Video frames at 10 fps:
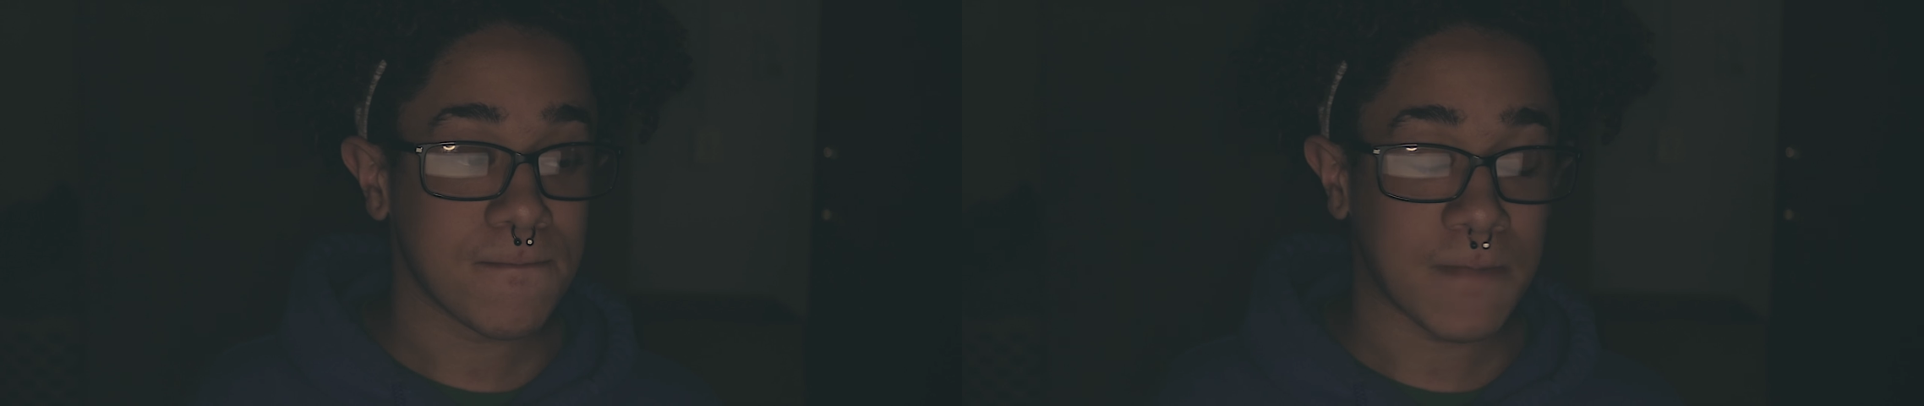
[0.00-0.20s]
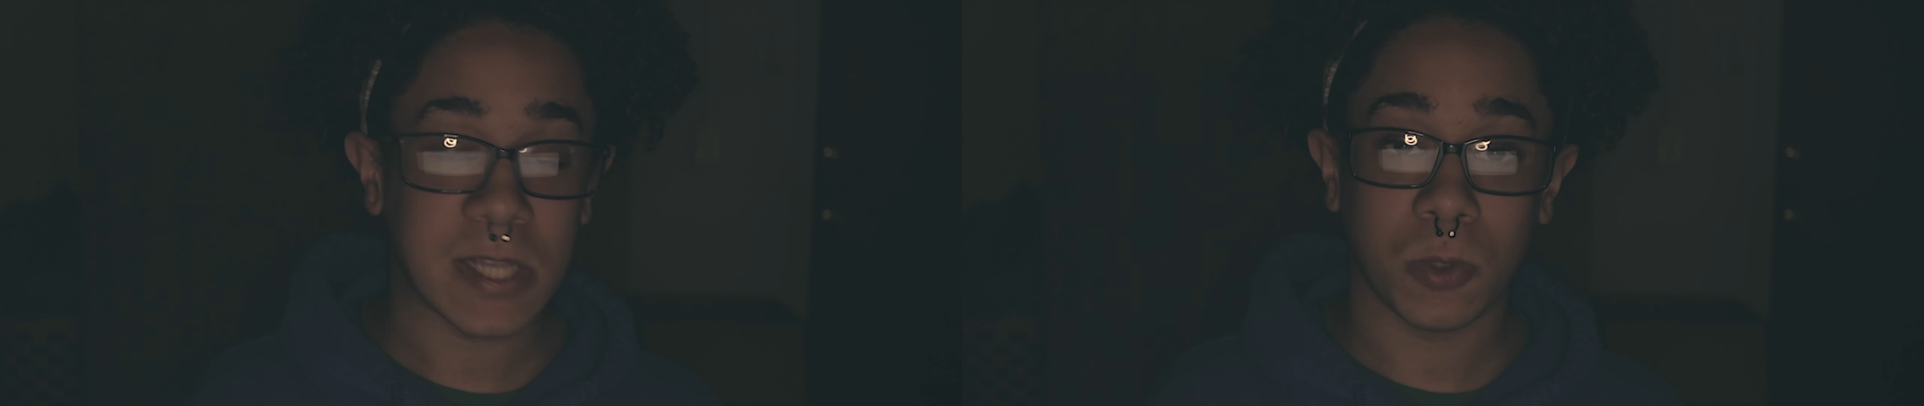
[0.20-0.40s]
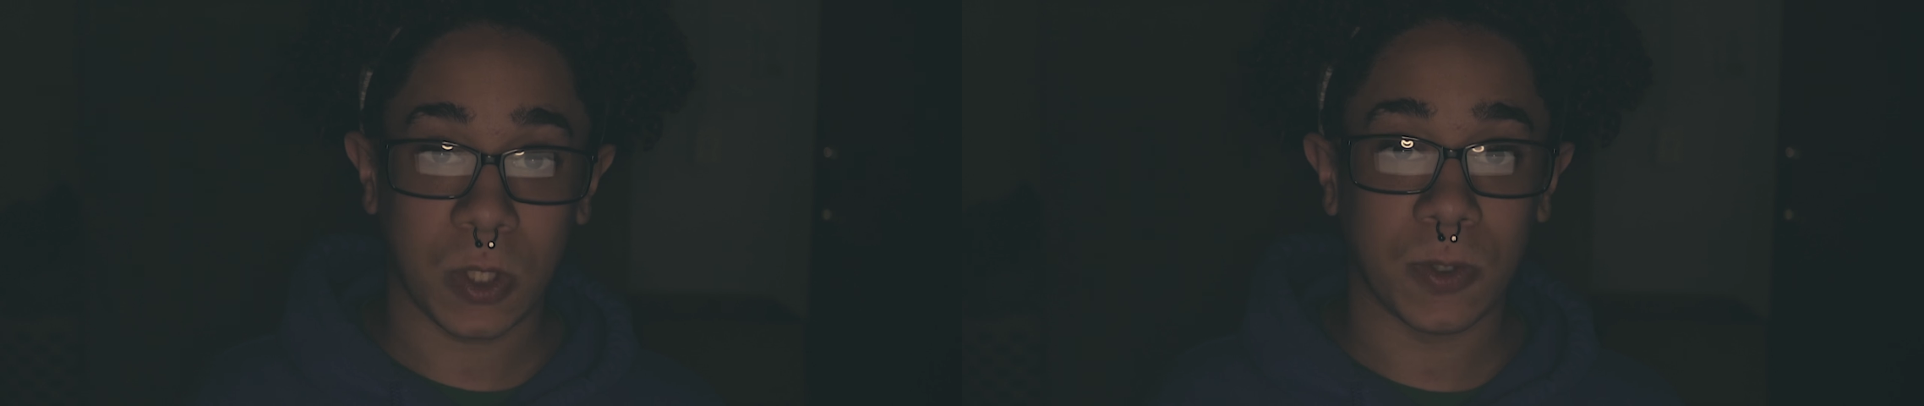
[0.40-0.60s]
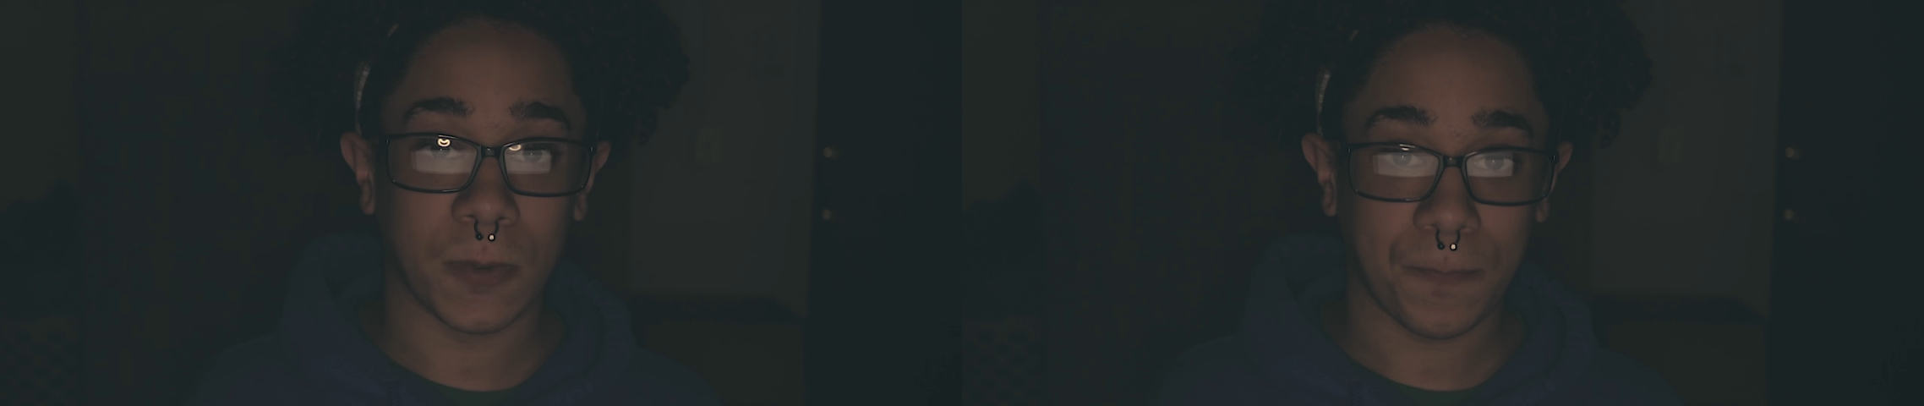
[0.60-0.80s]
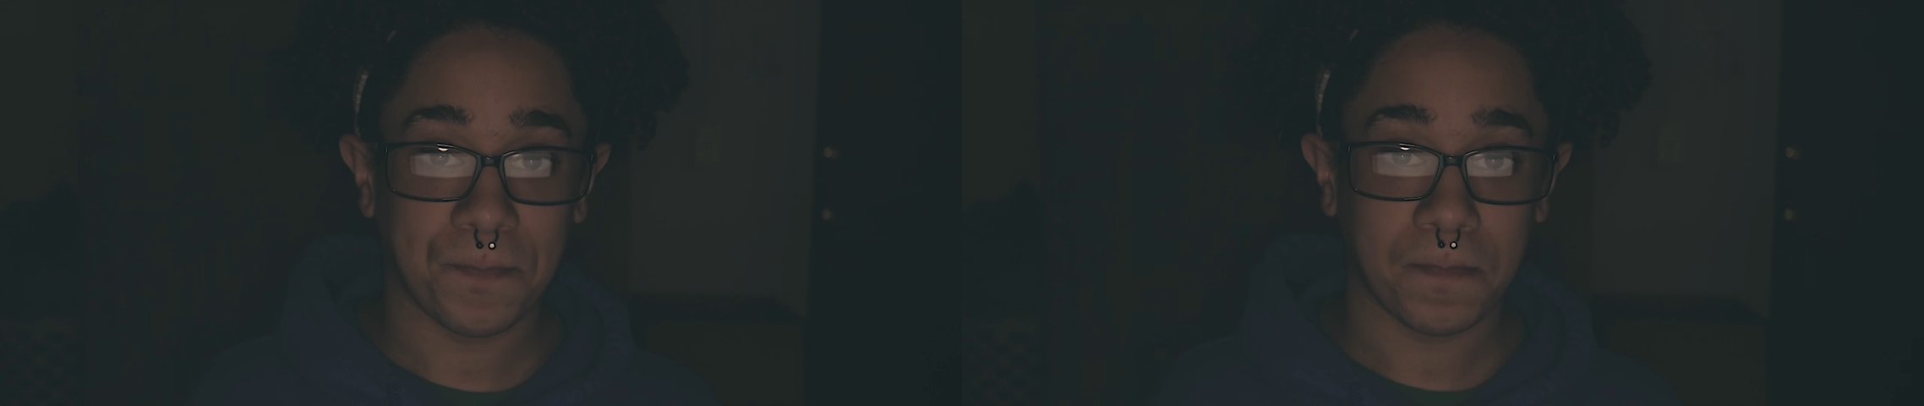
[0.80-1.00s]
That's what you
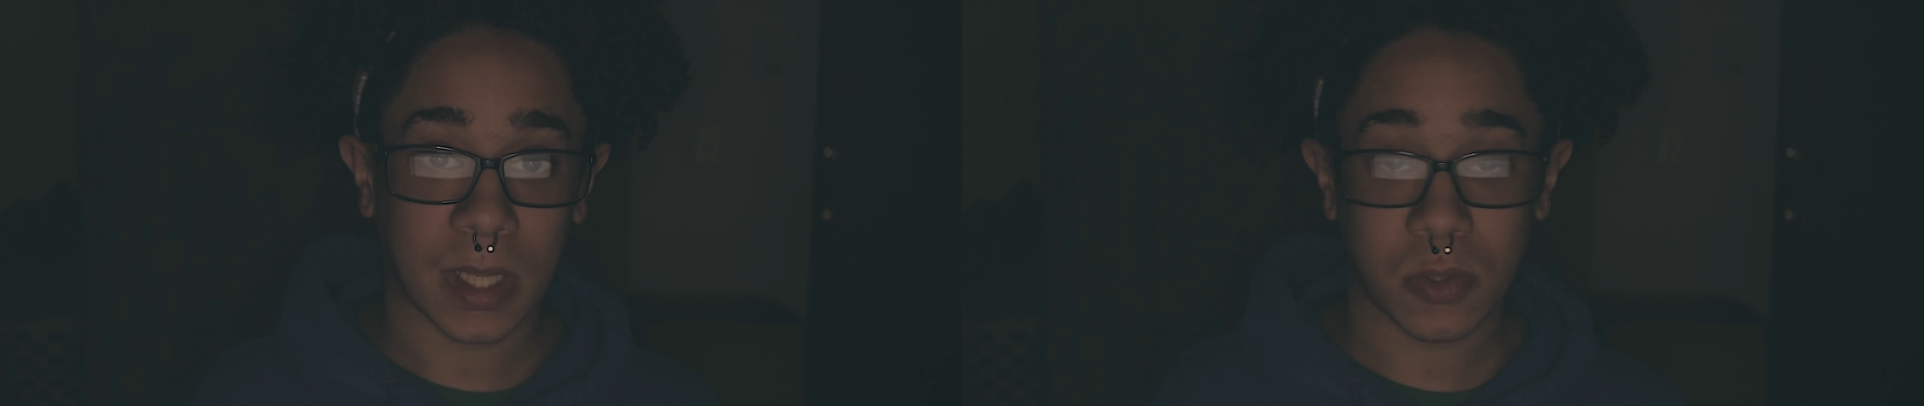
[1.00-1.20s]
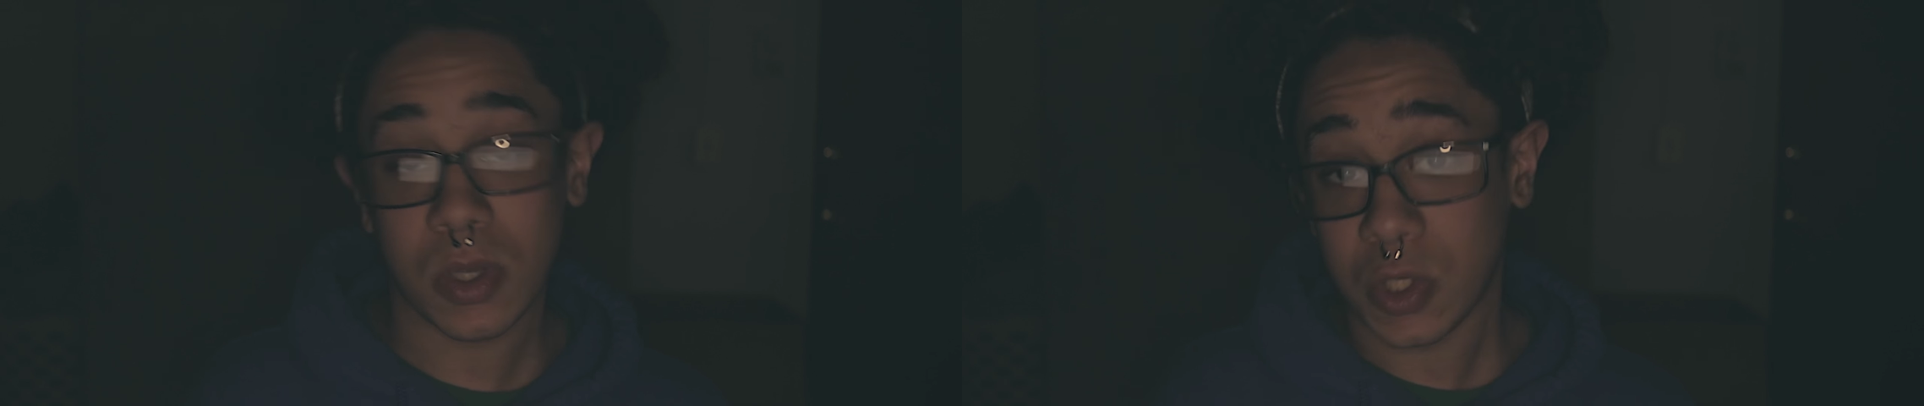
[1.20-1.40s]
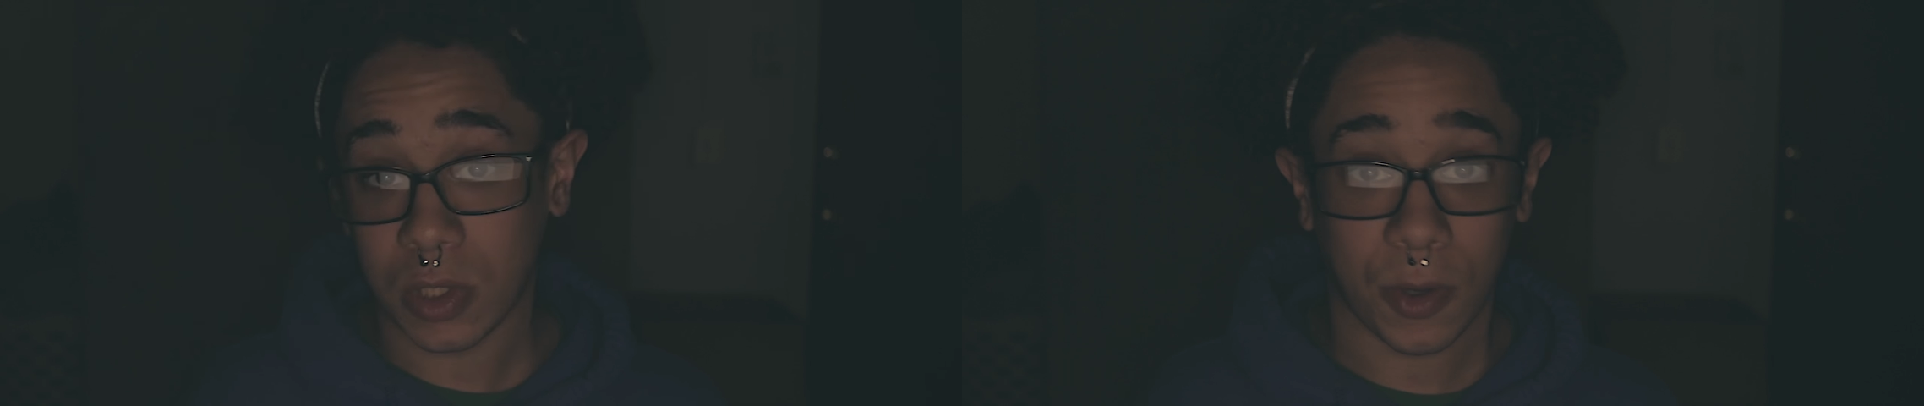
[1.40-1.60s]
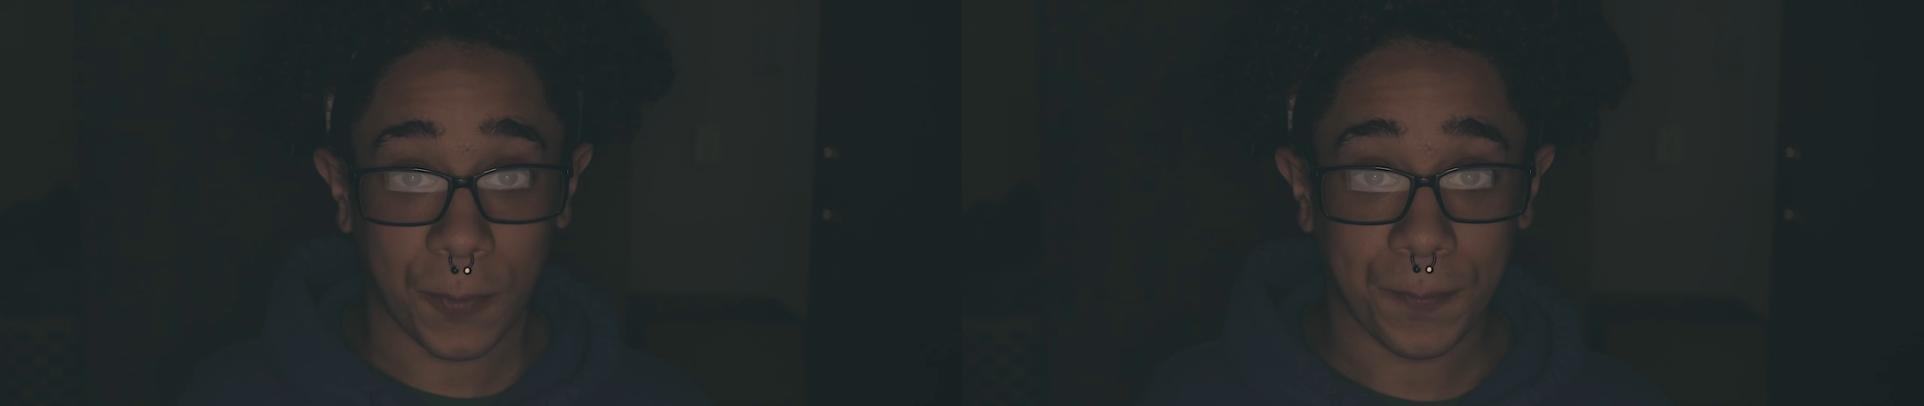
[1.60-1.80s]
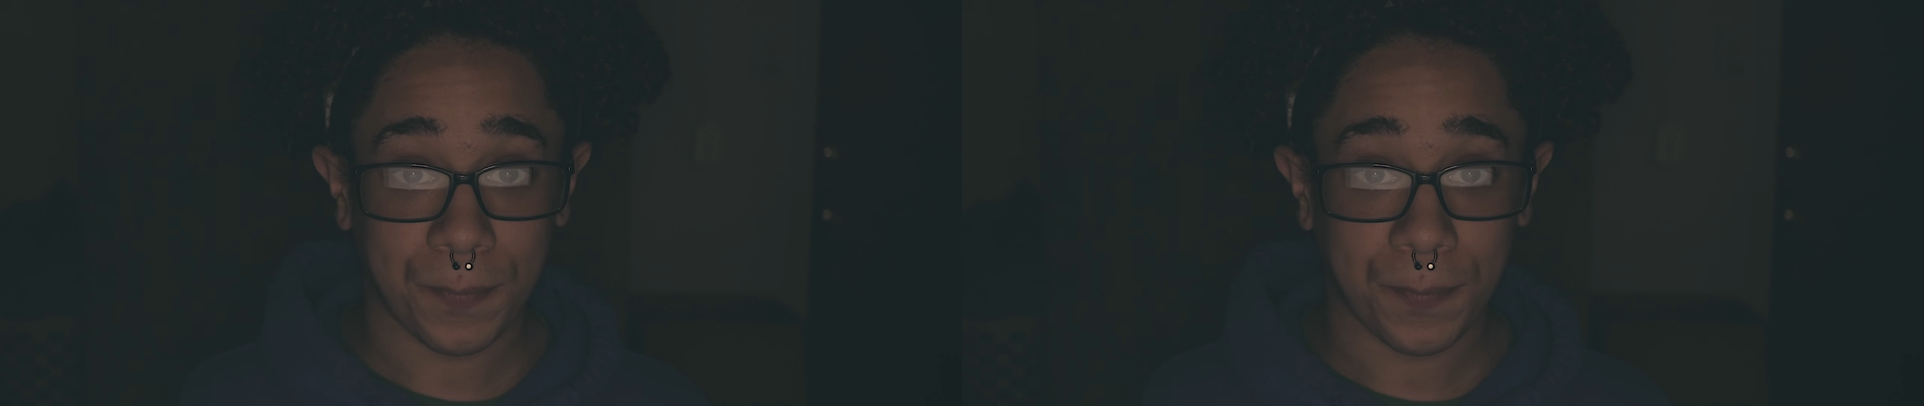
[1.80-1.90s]
do. That's what you should do.